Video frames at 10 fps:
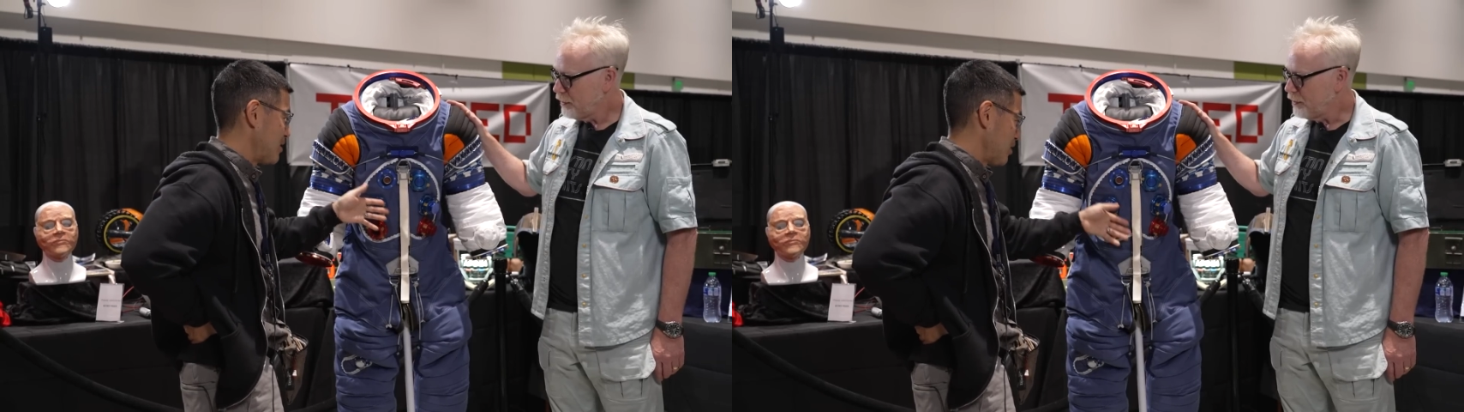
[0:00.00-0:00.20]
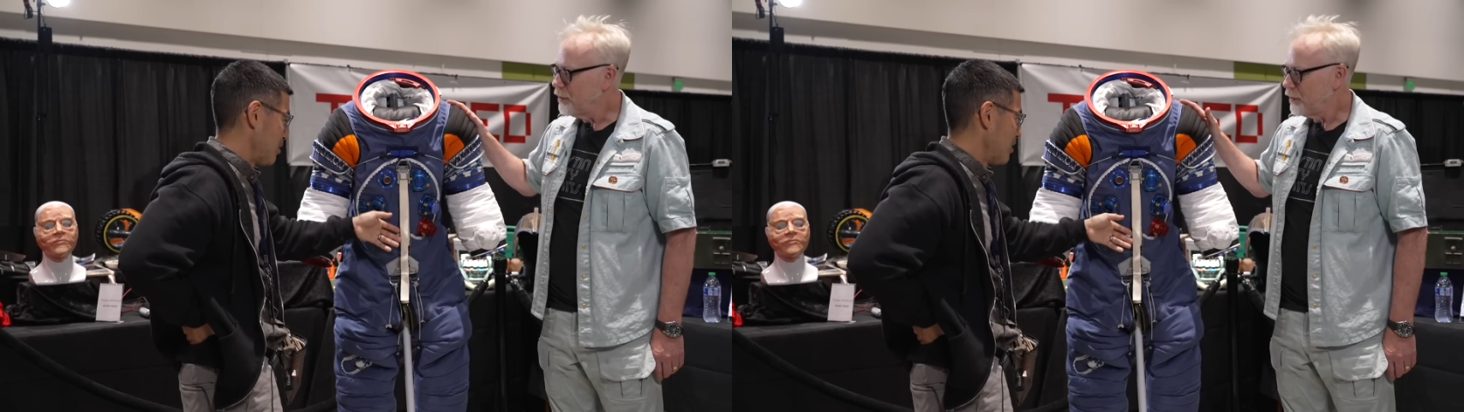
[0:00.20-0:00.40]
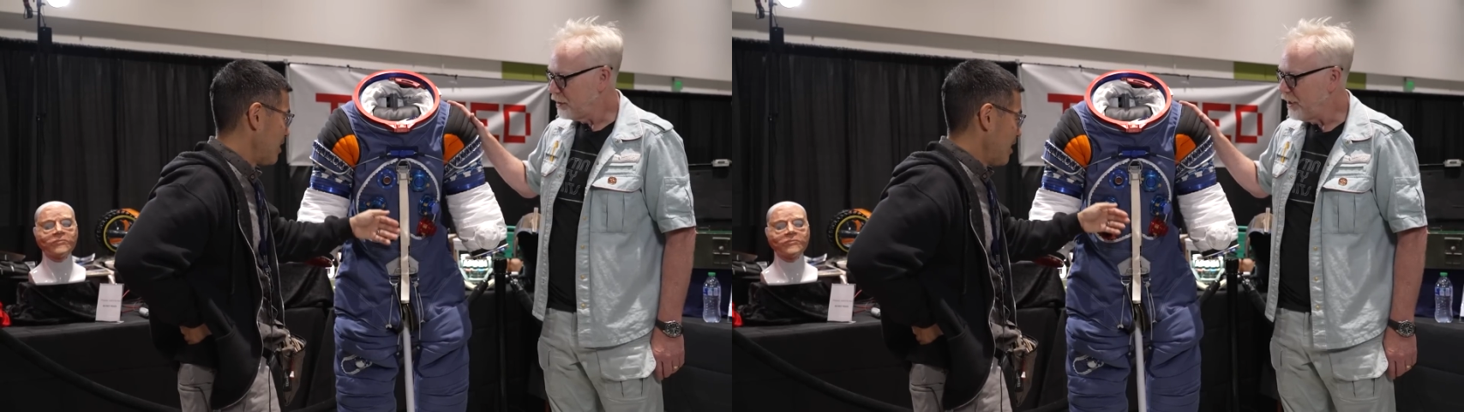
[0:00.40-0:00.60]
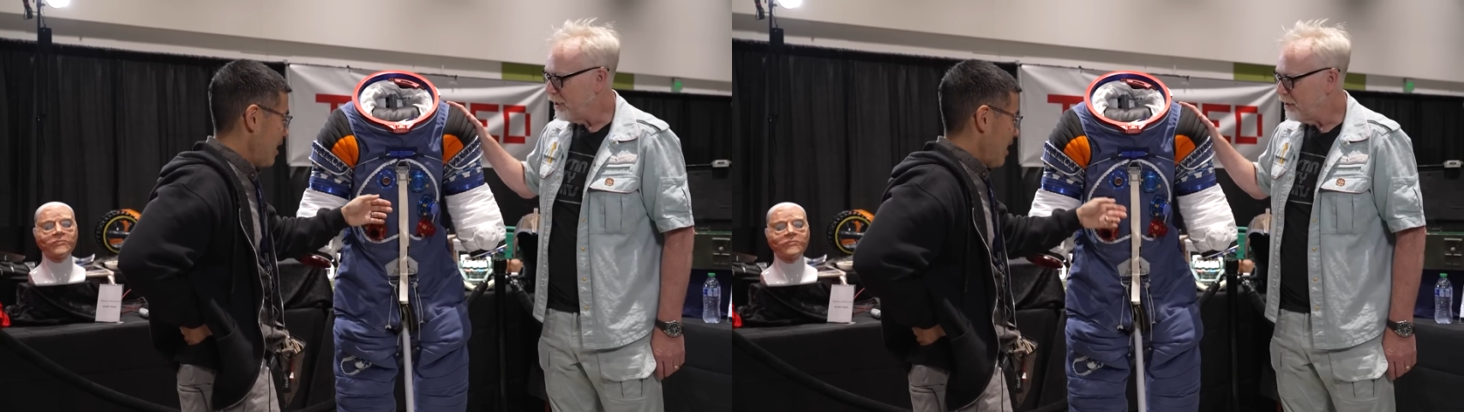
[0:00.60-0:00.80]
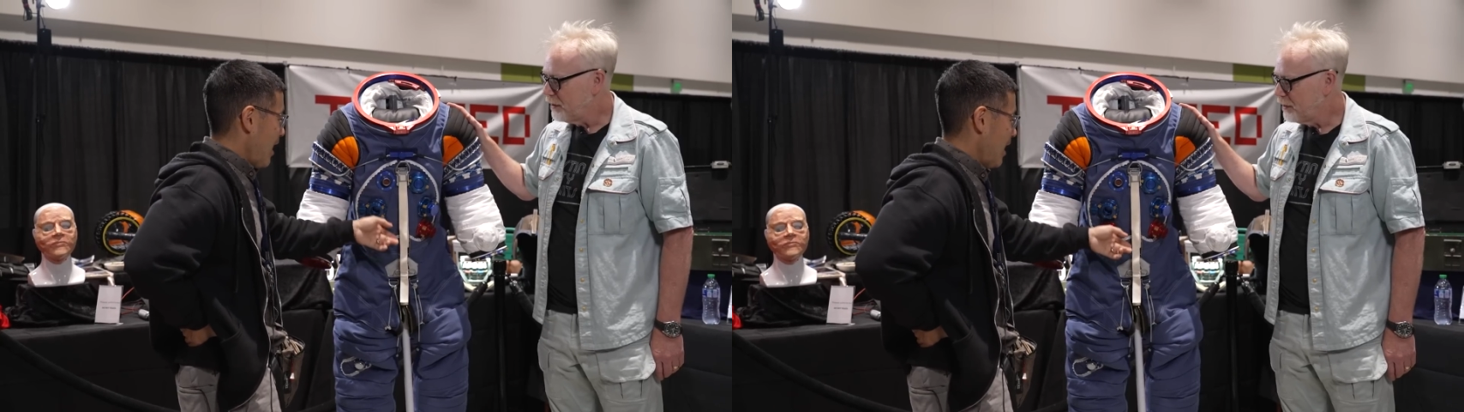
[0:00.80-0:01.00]
Speaker 1: suit.
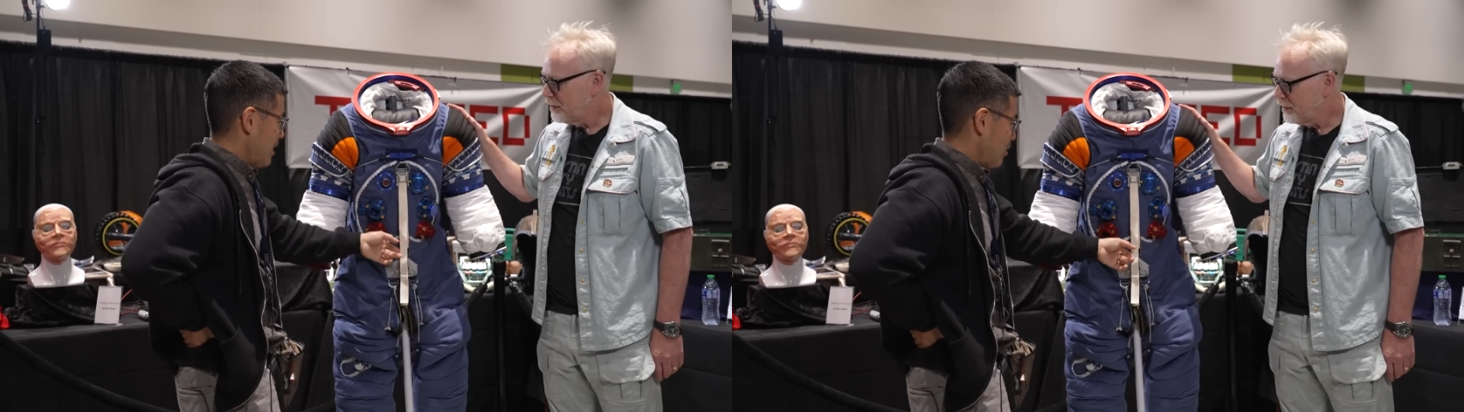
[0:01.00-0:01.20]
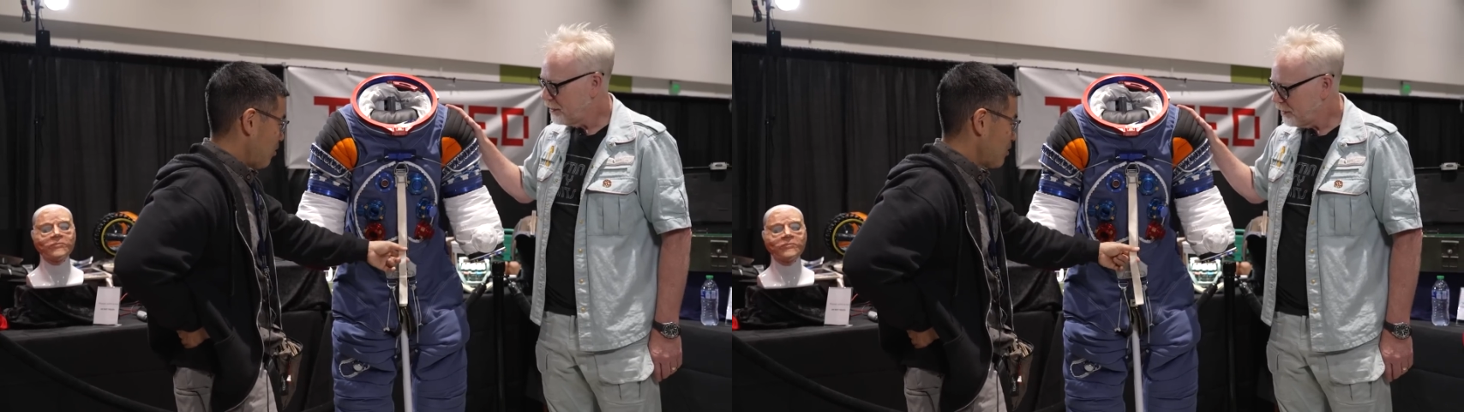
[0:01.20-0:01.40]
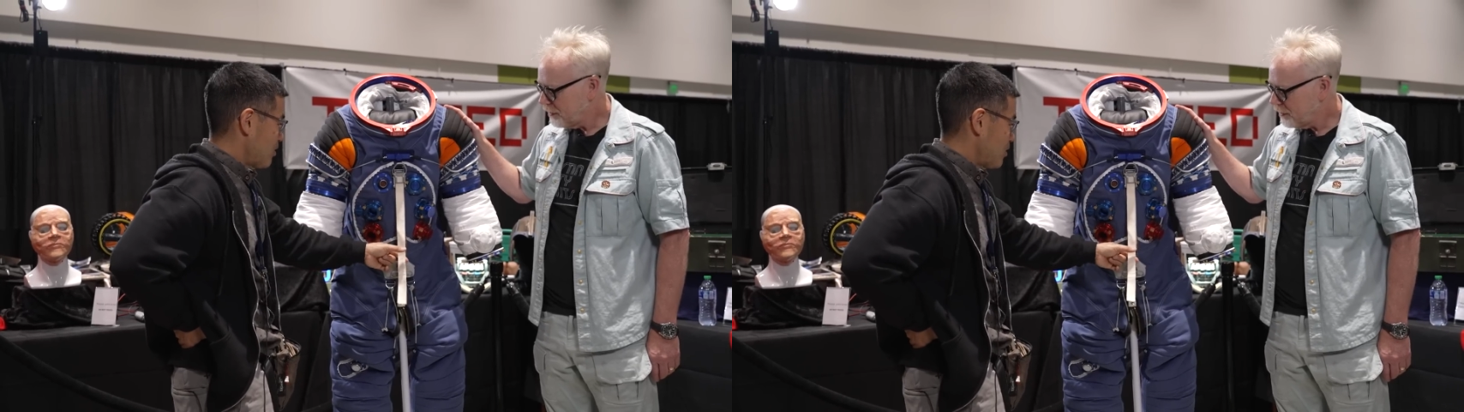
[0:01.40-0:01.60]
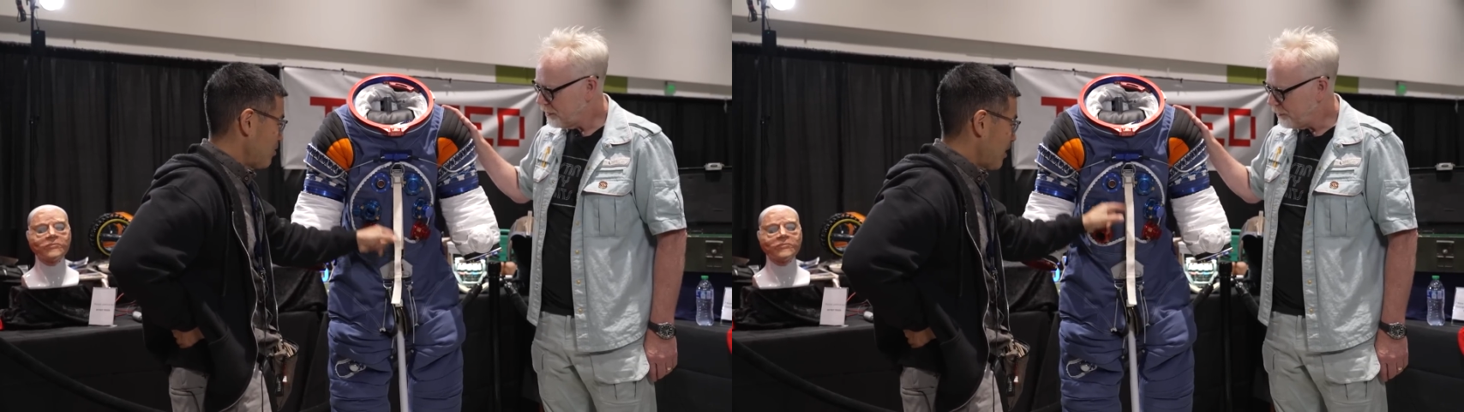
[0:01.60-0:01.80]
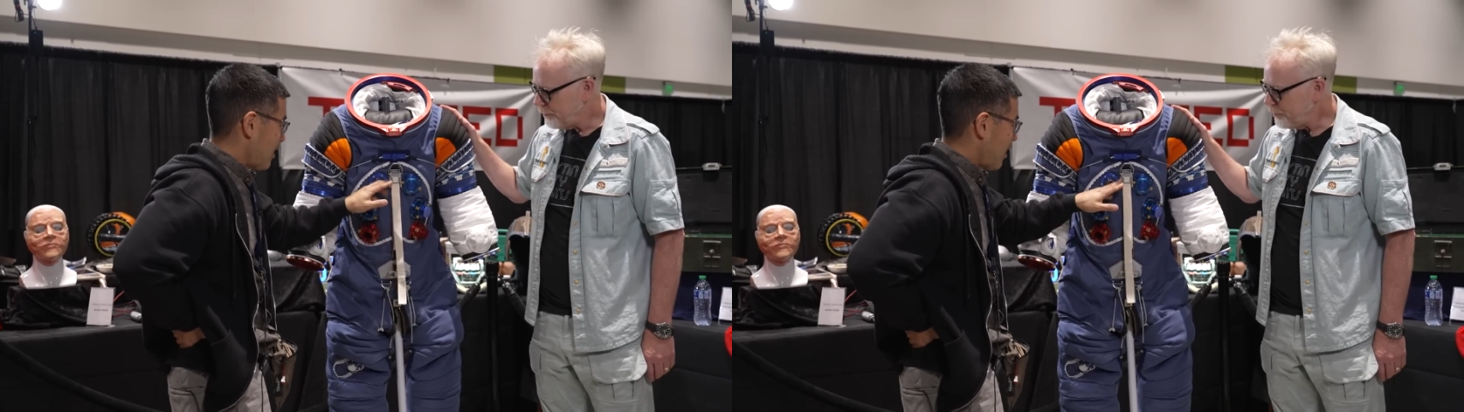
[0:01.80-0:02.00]
Yeah. And in order to do
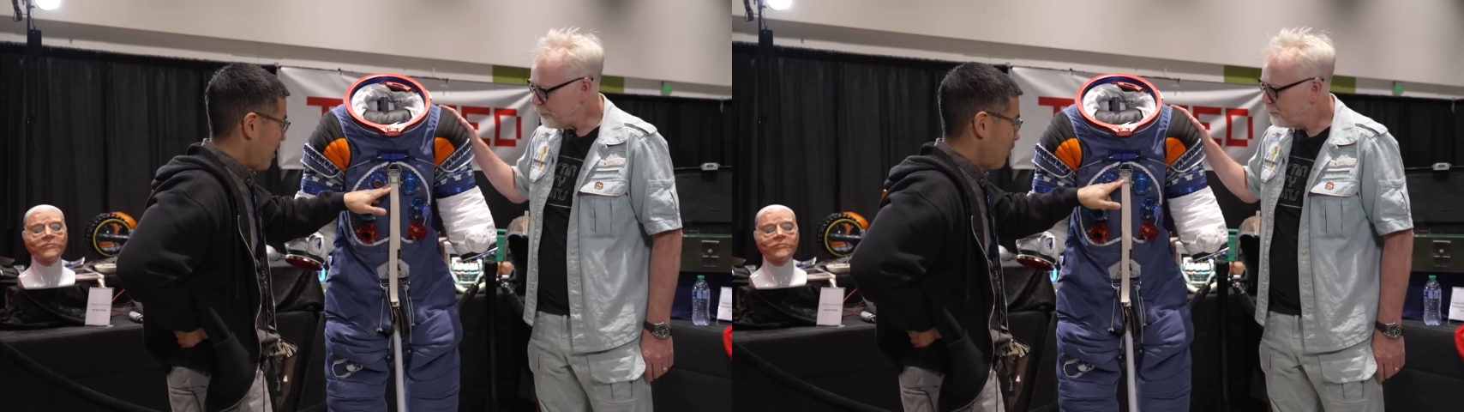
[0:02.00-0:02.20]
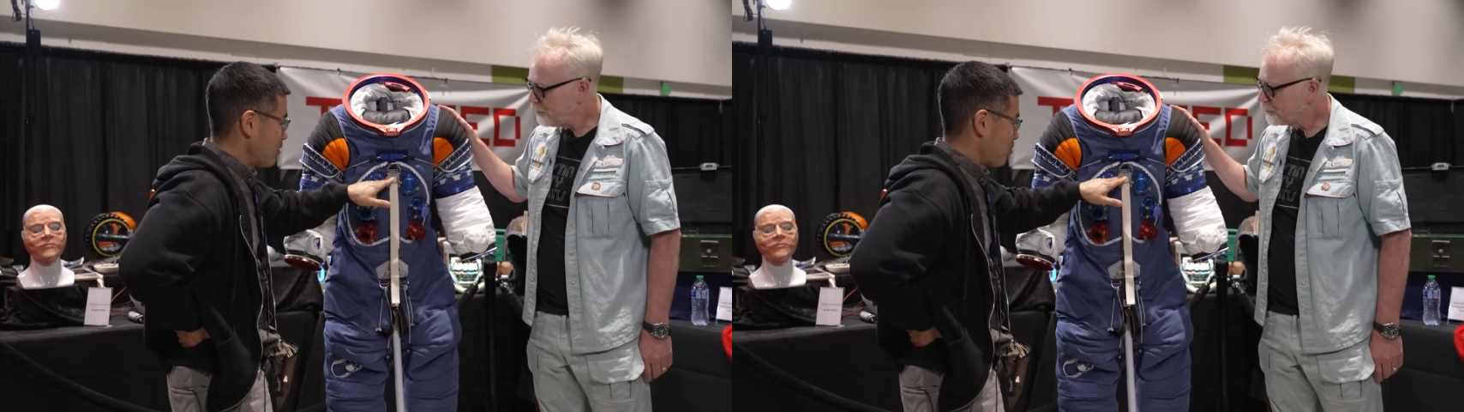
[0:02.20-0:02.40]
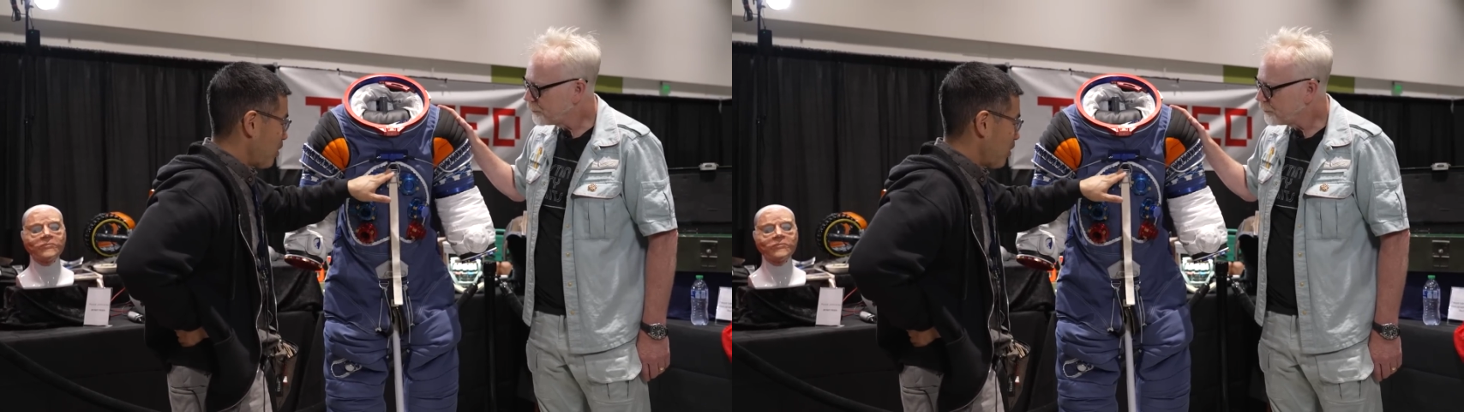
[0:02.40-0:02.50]
that, I'd always